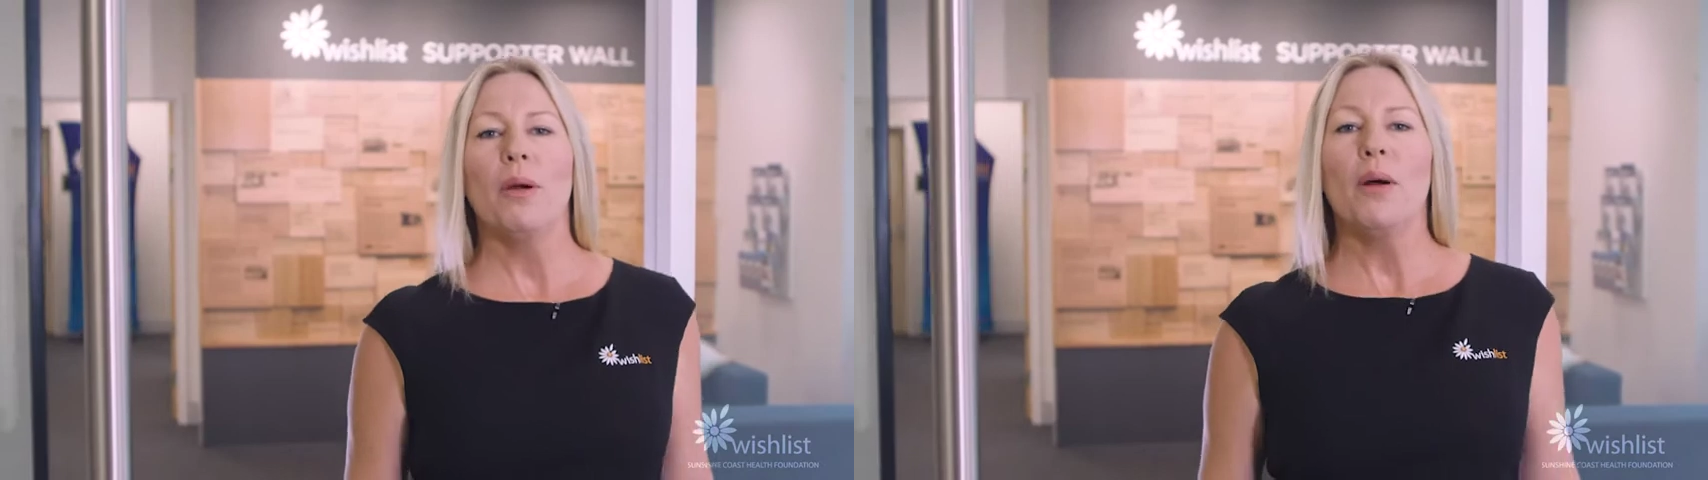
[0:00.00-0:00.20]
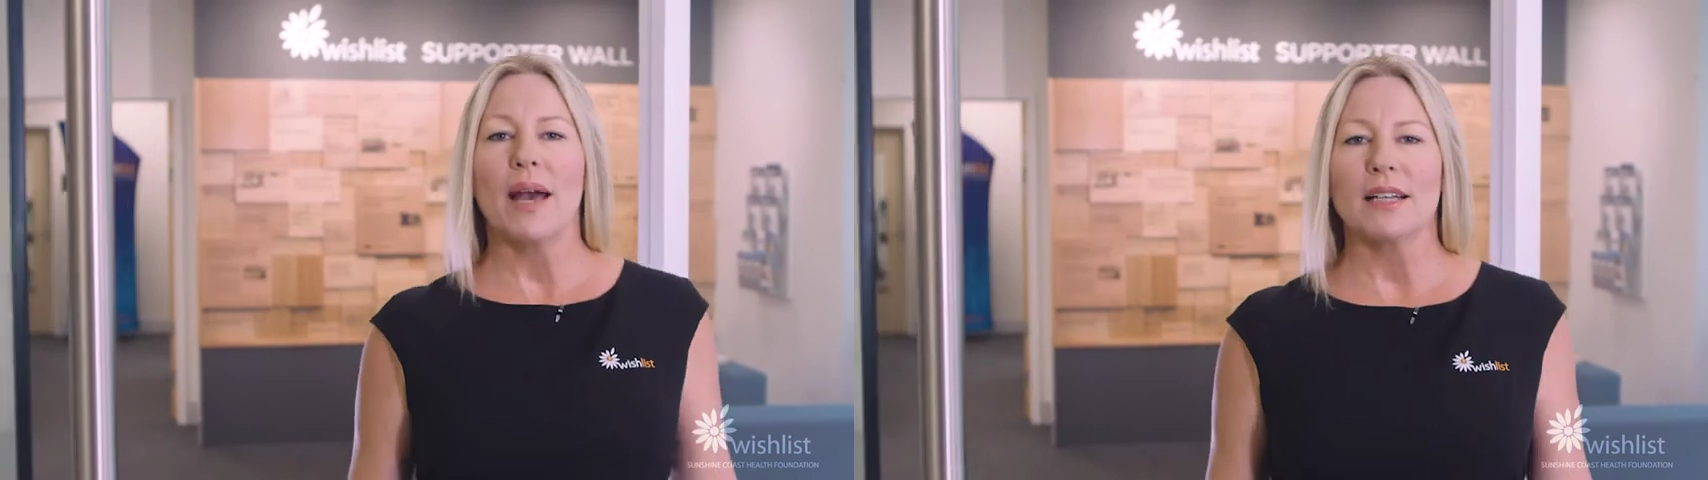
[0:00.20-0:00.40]

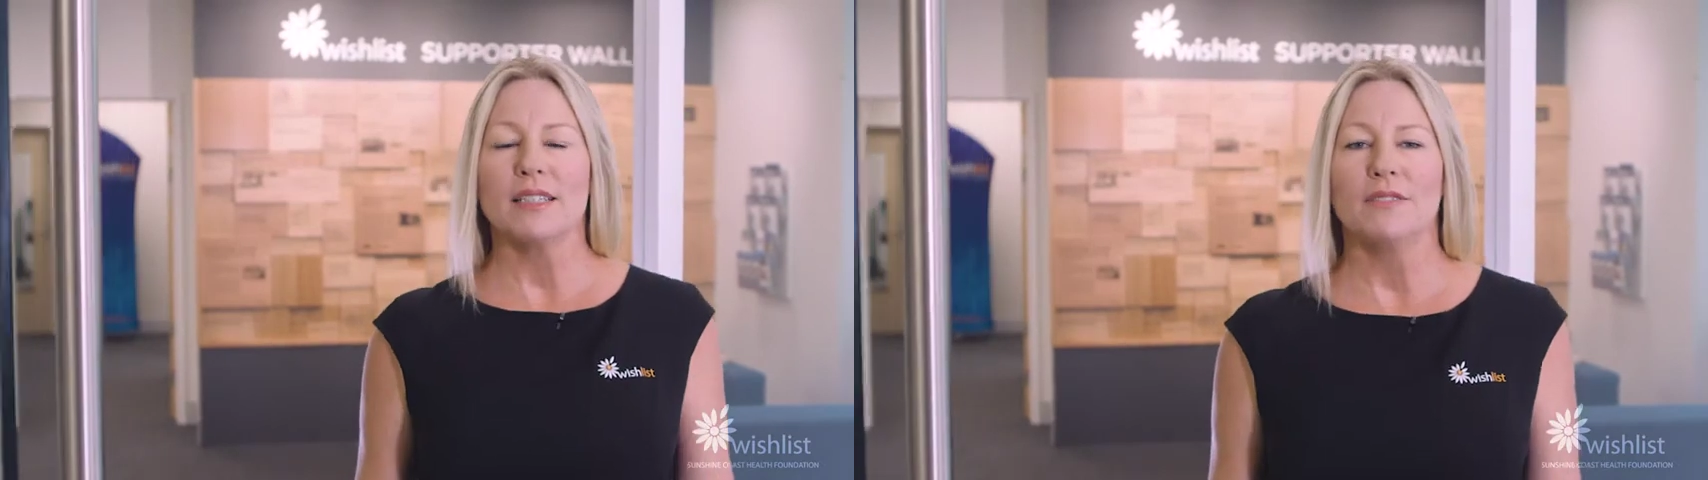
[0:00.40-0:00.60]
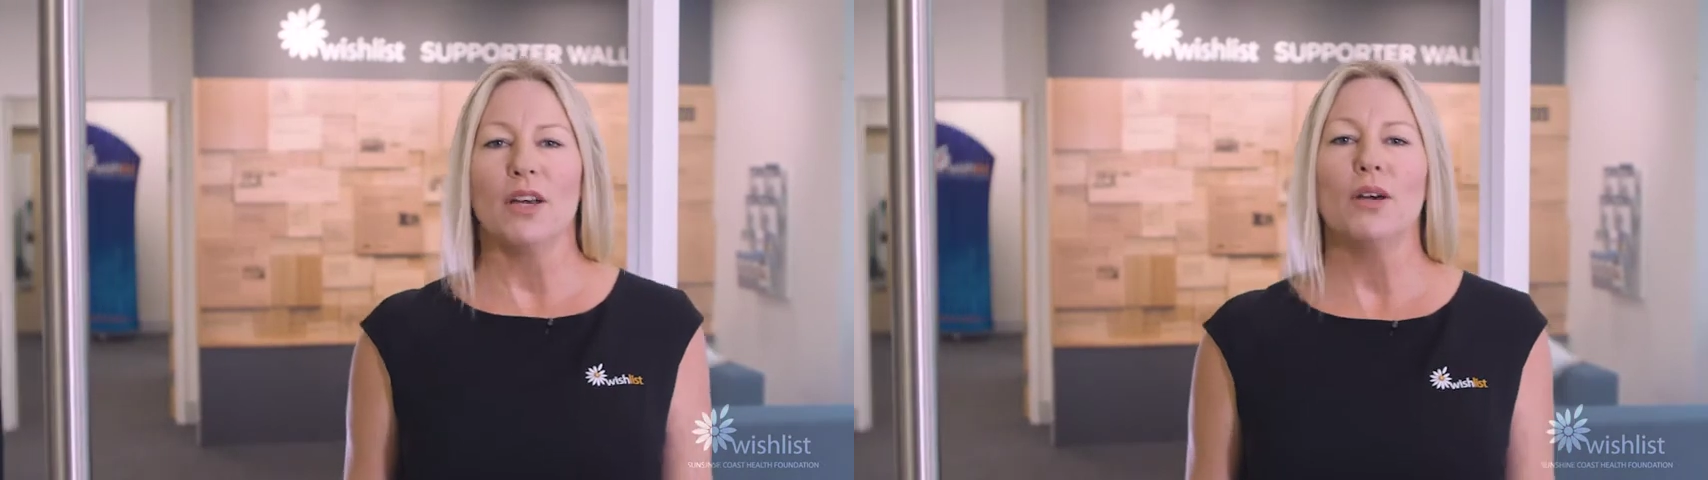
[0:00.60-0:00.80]

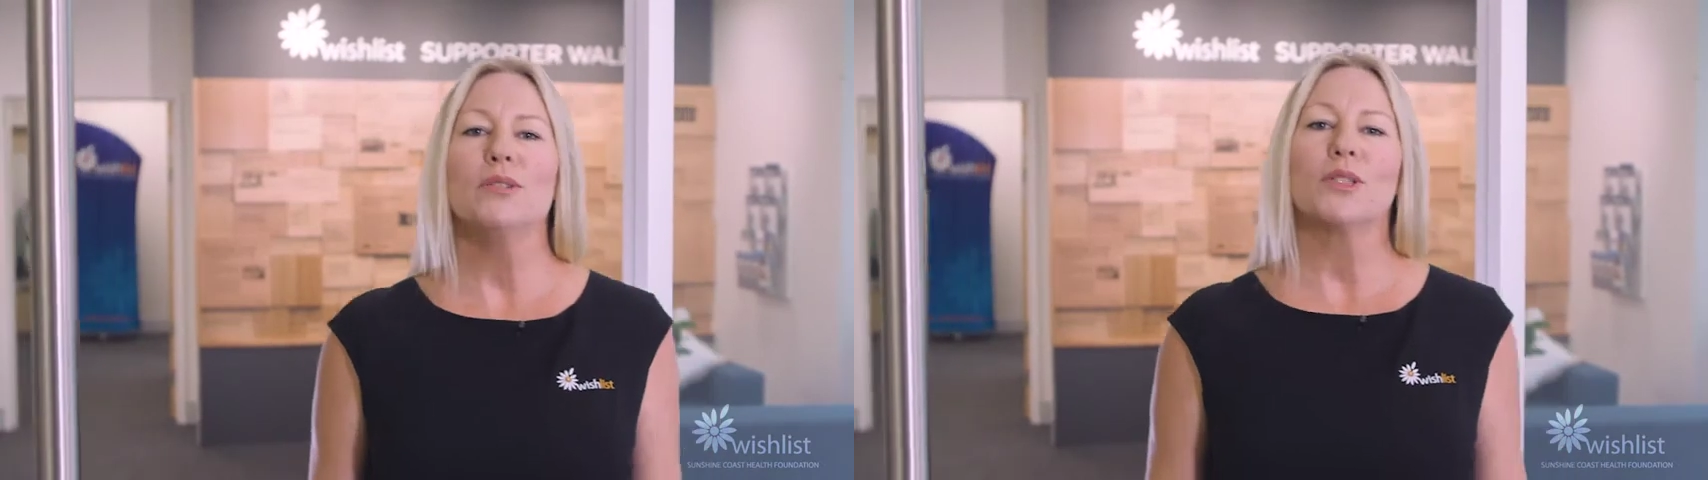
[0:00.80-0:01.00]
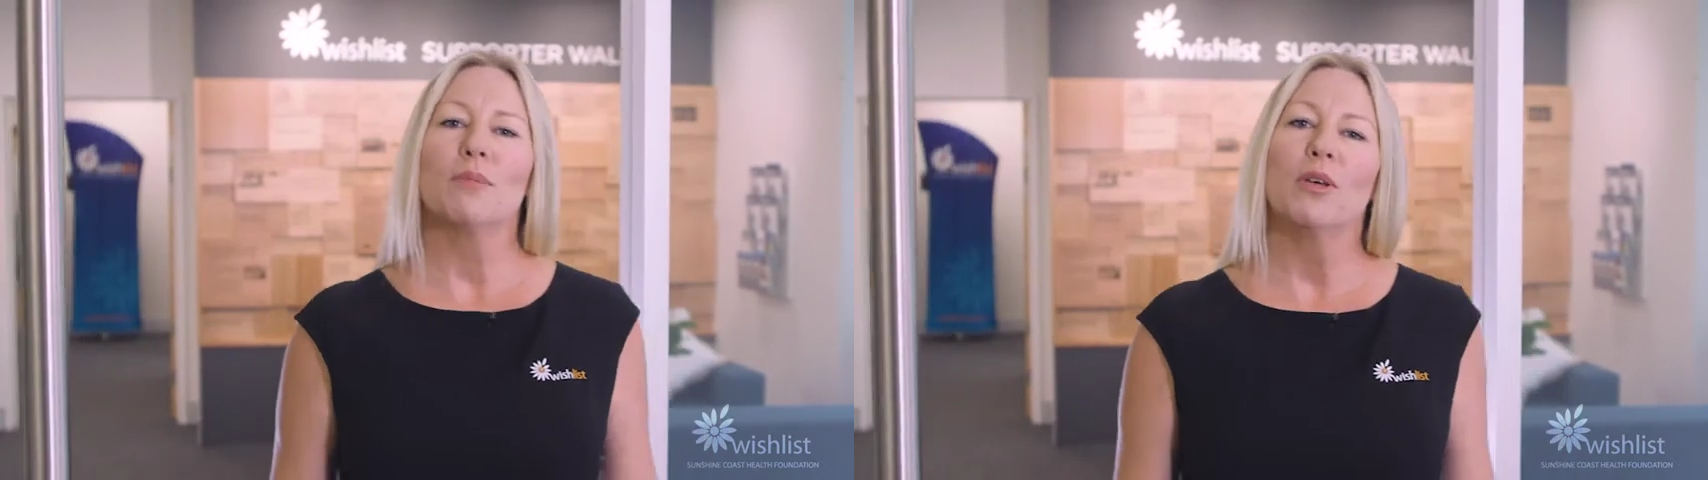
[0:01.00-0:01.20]
proactive
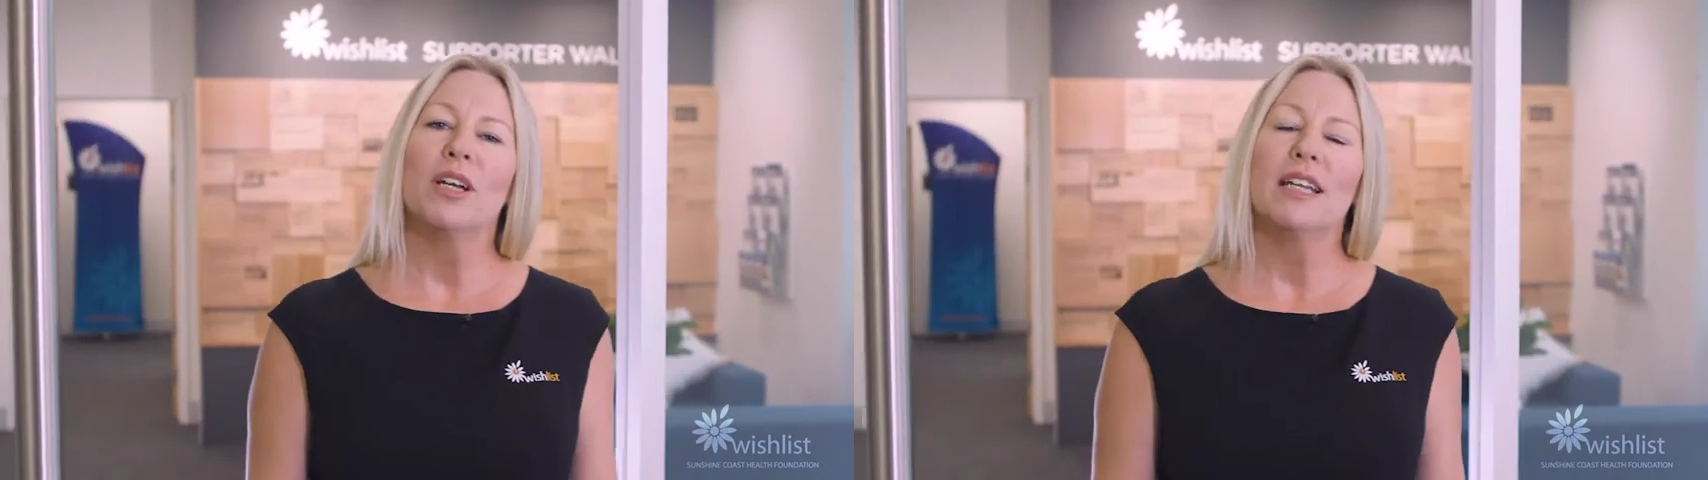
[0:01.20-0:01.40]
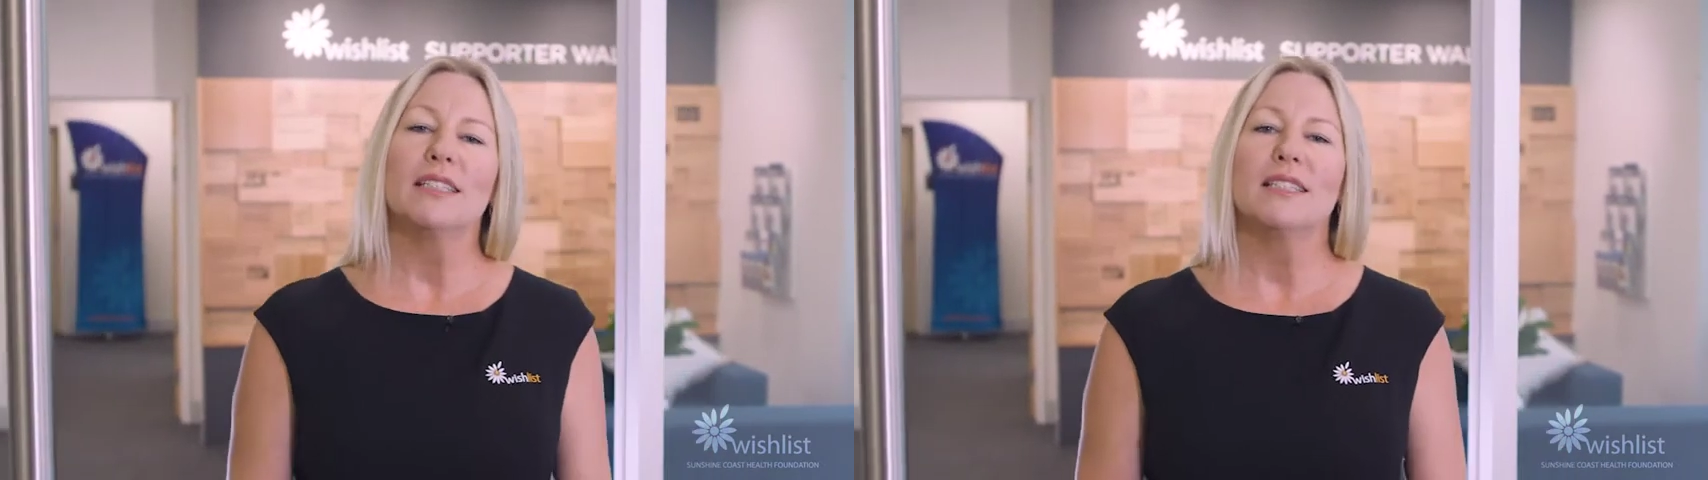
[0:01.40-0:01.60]
coast
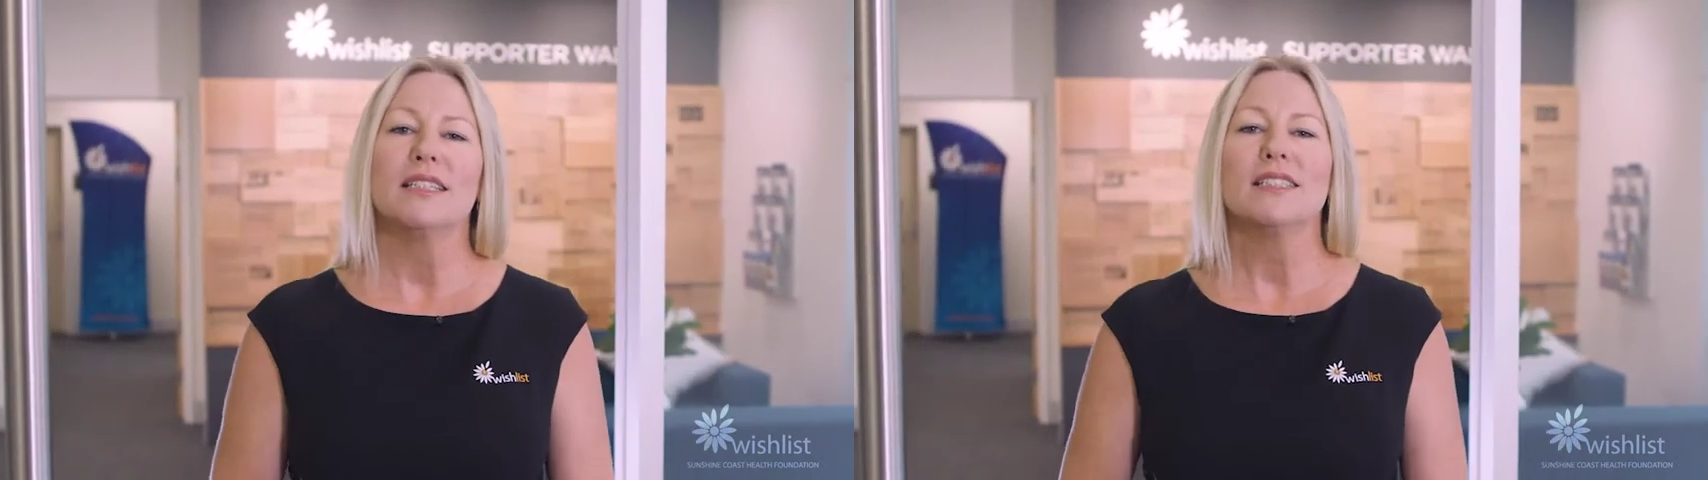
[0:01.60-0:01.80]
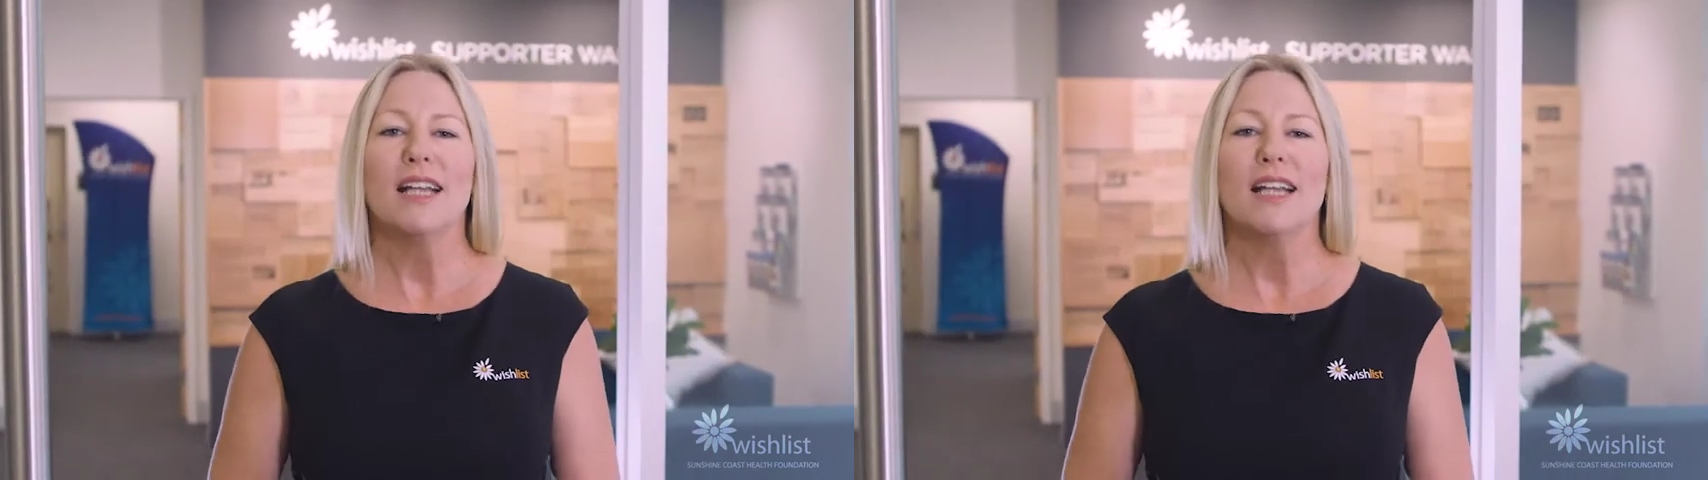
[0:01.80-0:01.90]
community since